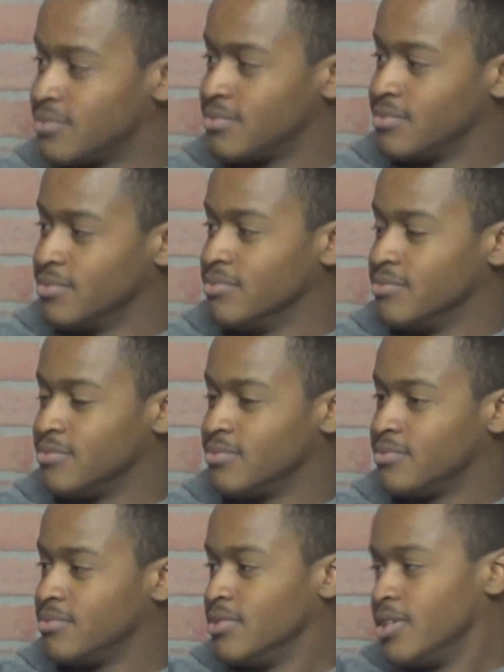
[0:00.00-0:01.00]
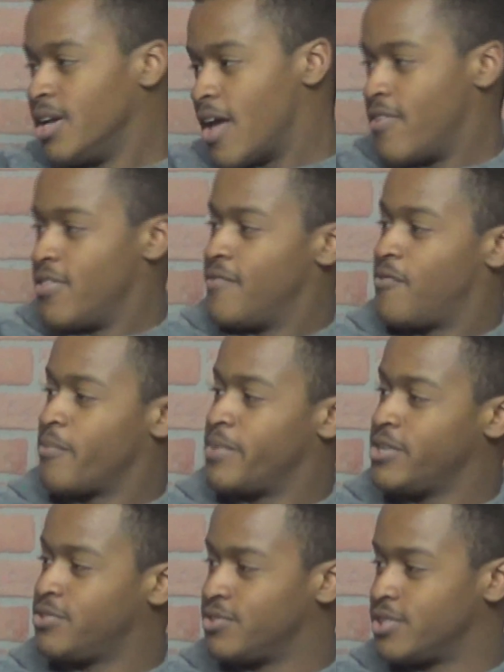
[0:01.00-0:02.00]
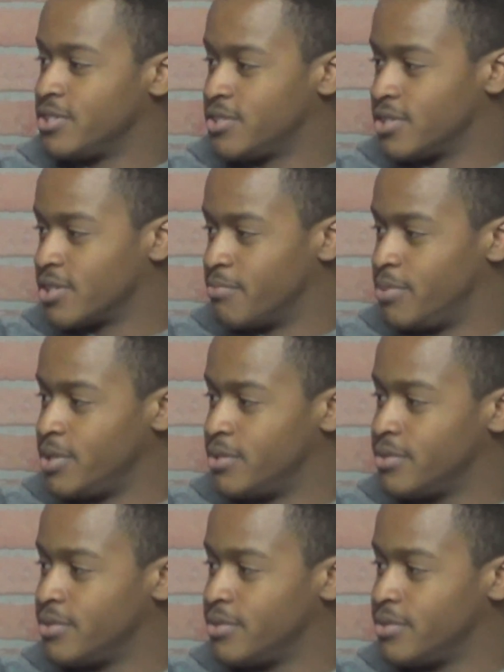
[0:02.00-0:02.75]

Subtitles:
and they form nation states to compete.